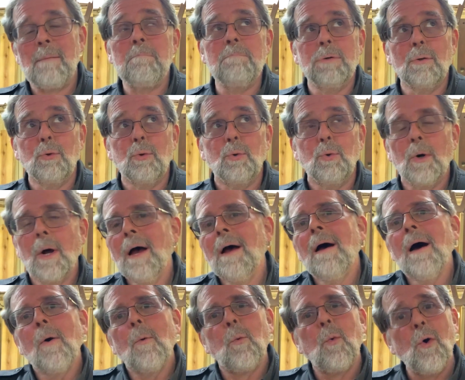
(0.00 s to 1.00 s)
boo,
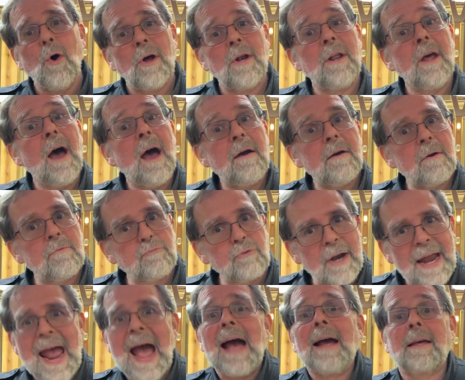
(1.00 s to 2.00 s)
would
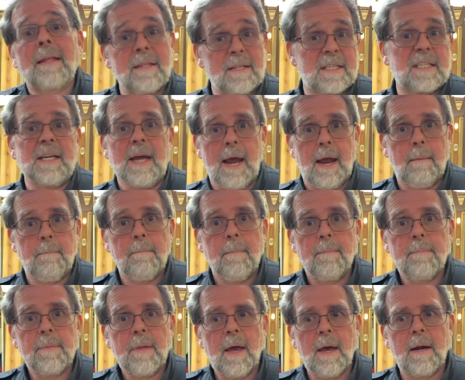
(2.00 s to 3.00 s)
react the same,
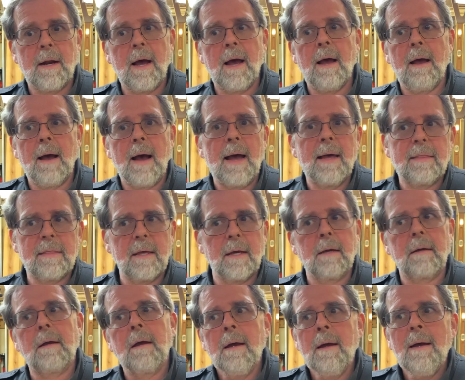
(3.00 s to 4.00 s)
and I
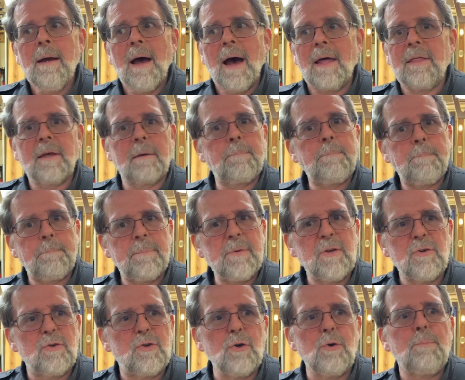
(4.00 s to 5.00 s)
think
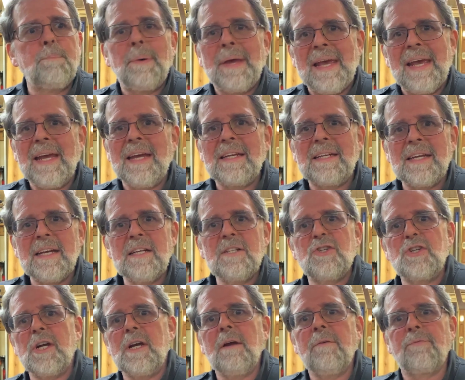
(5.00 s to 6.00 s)
you do
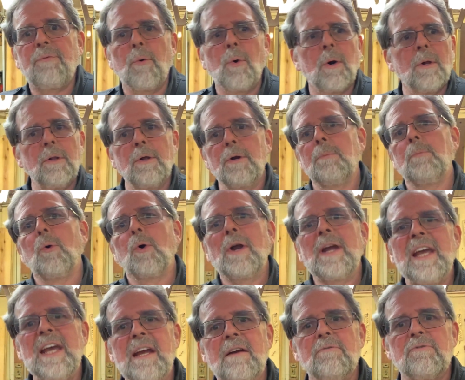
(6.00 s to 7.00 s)
PETG for a little more
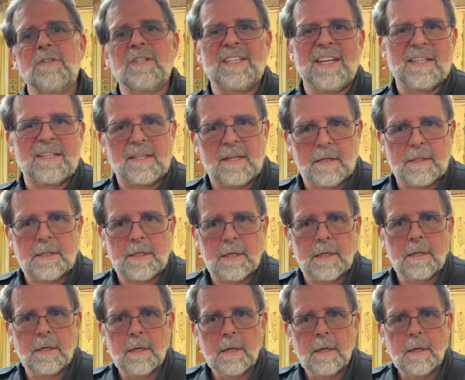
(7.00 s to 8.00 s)
heat resistance.
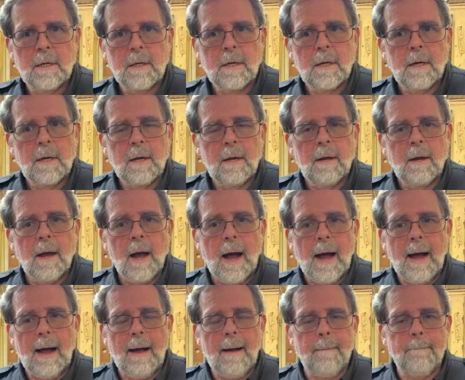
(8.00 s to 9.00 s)

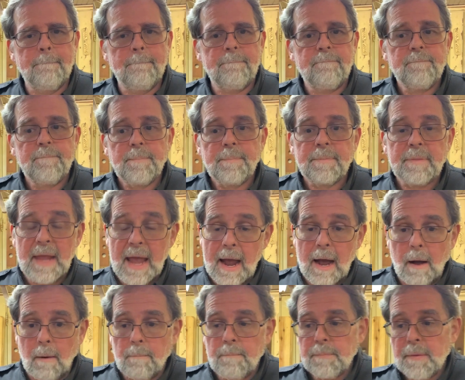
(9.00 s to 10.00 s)

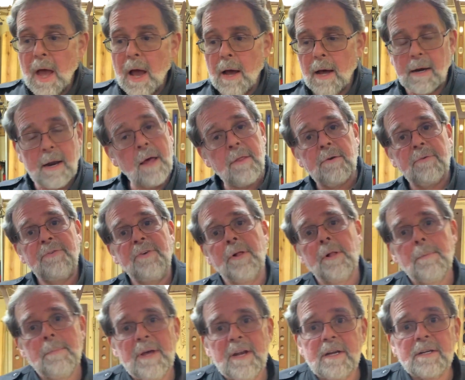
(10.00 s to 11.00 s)
Now, another
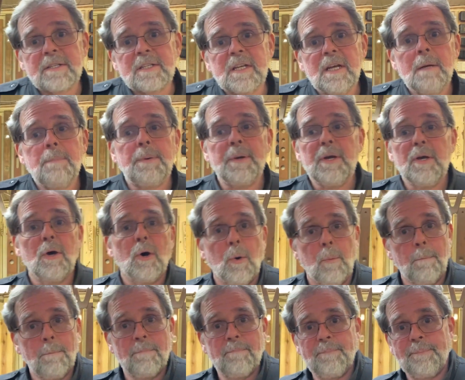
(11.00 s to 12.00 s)
filament is
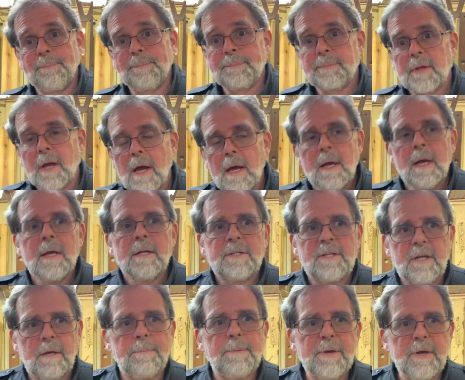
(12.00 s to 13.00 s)
TPU.
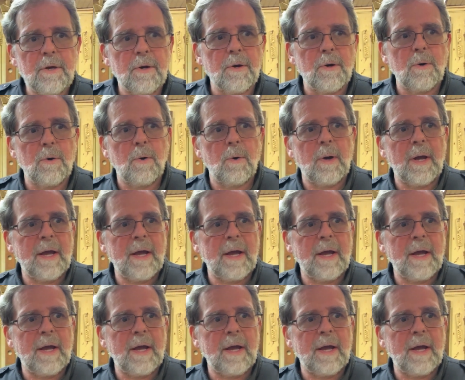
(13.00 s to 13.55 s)
TPU